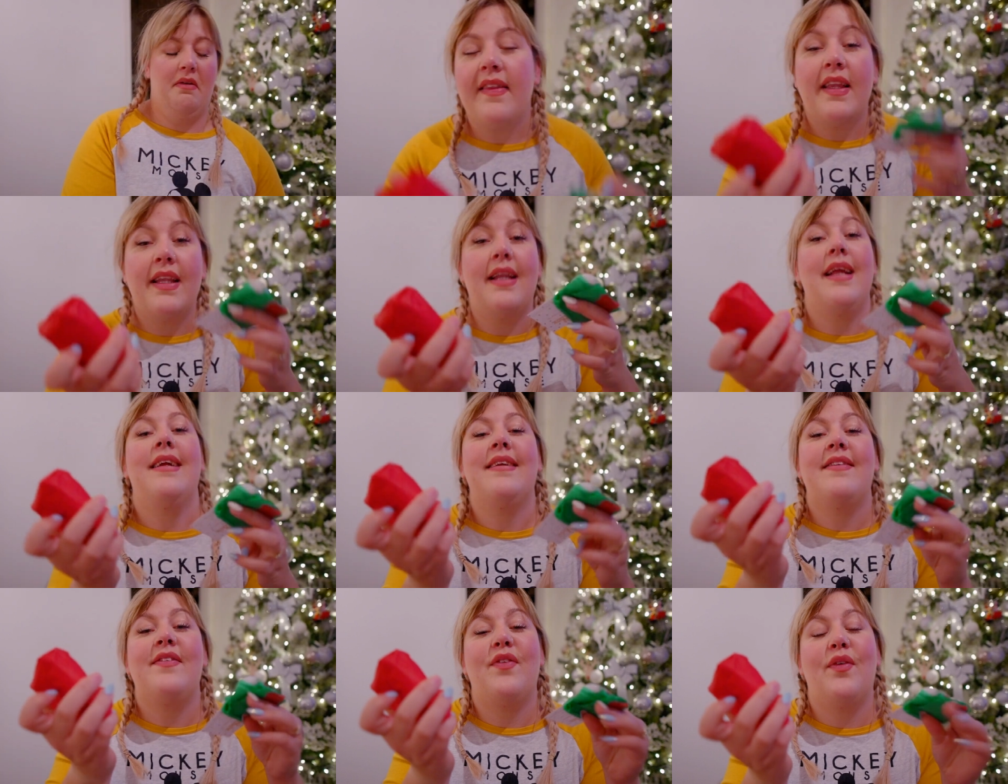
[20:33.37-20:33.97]
The
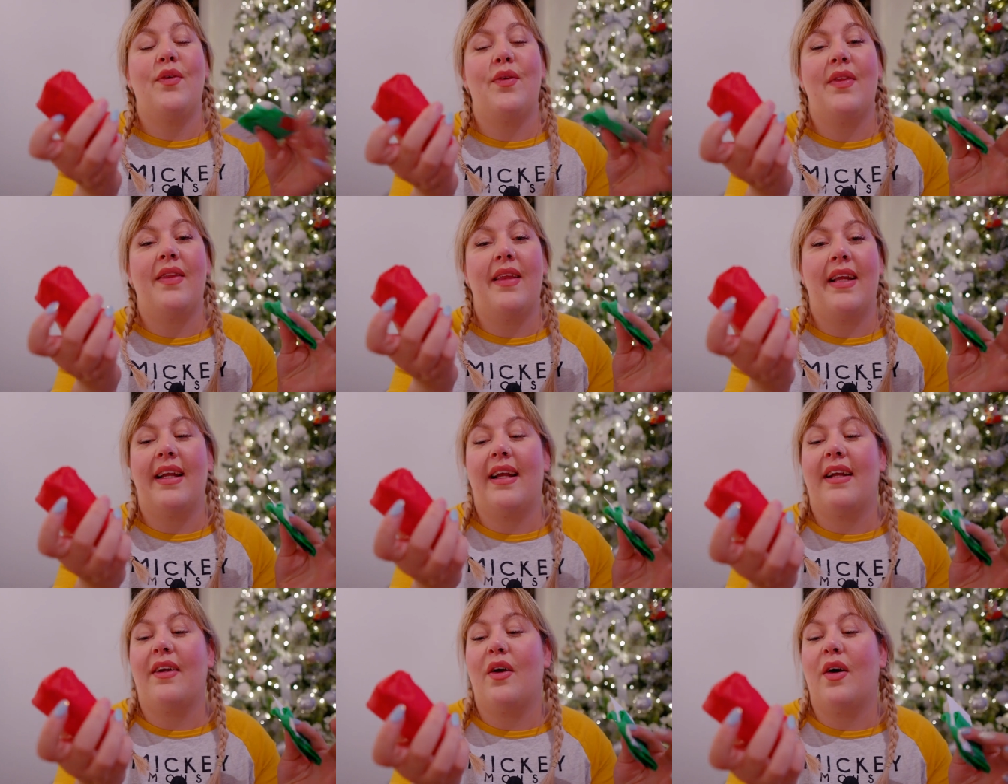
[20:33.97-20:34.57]
next fun
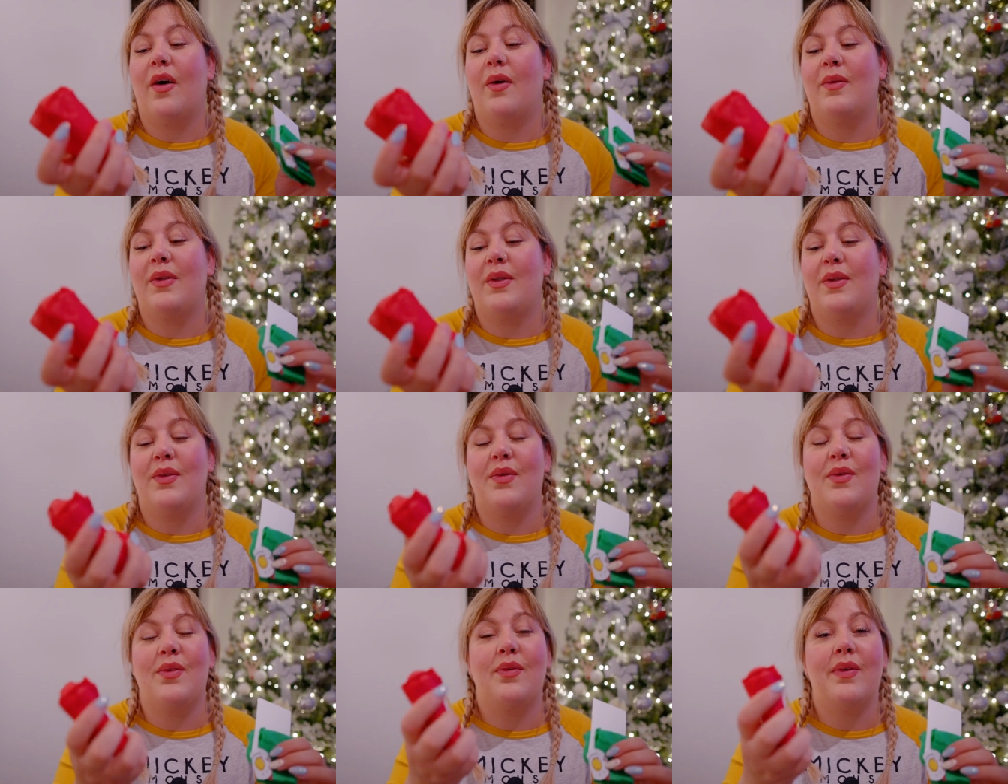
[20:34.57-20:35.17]
thing I got,
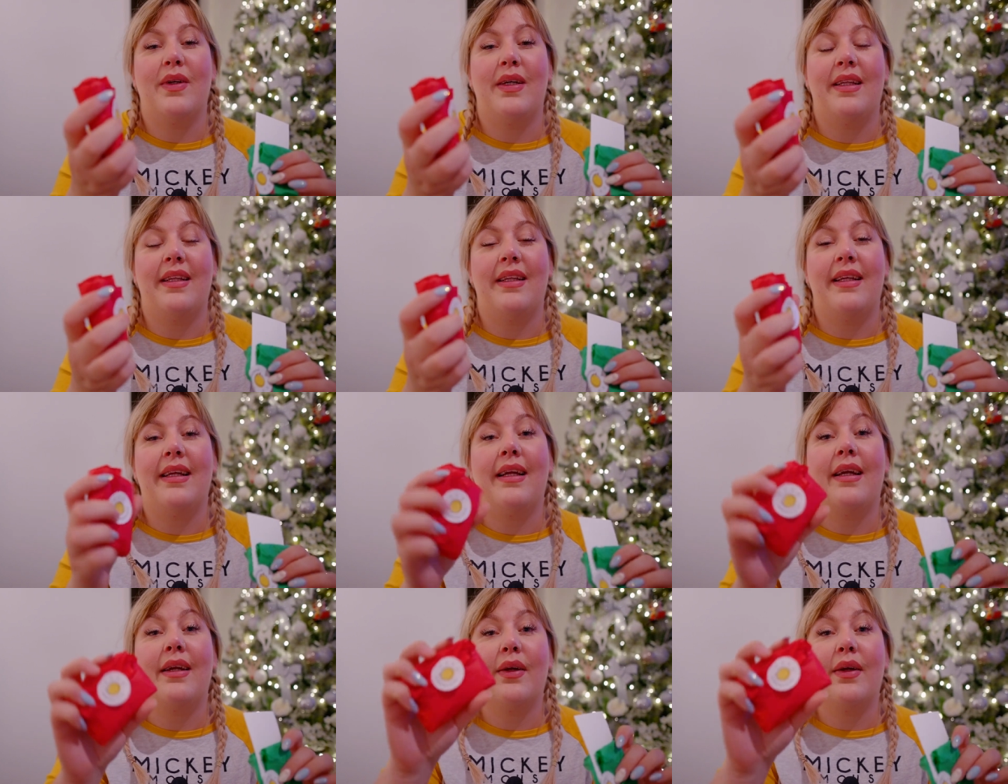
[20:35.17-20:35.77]
which was a really